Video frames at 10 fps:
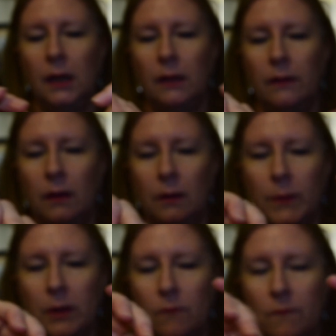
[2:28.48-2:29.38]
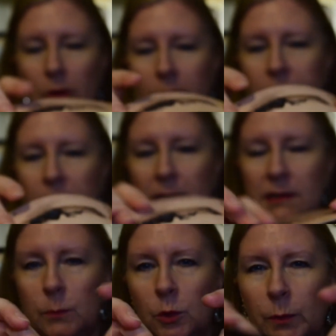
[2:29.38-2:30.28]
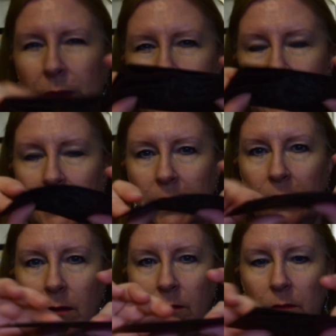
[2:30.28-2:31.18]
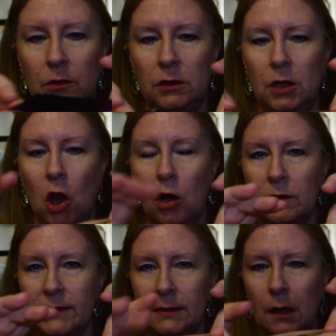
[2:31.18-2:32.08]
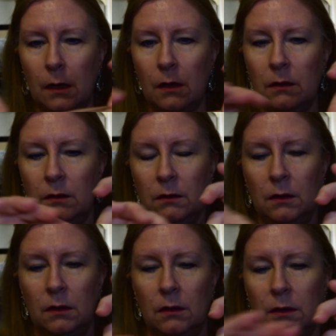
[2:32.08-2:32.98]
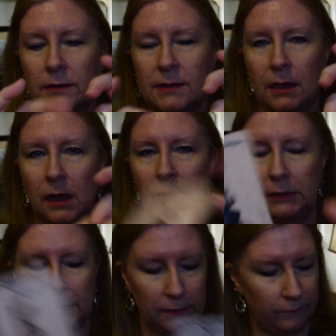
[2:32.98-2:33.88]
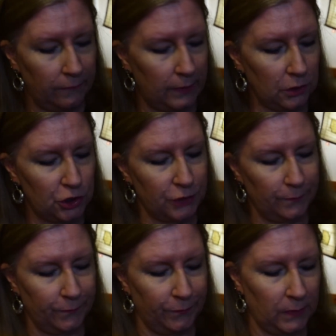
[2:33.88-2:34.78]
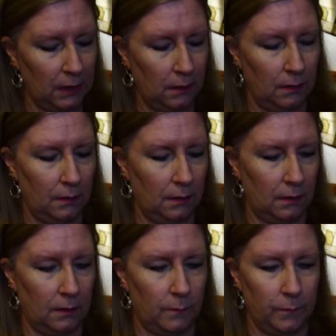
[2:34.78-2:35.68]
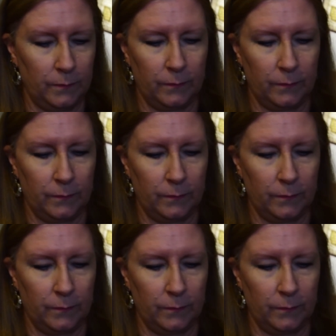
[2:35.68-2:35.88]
They are very flexible, but it's like good cardstock. It's got kind of a linen finish. And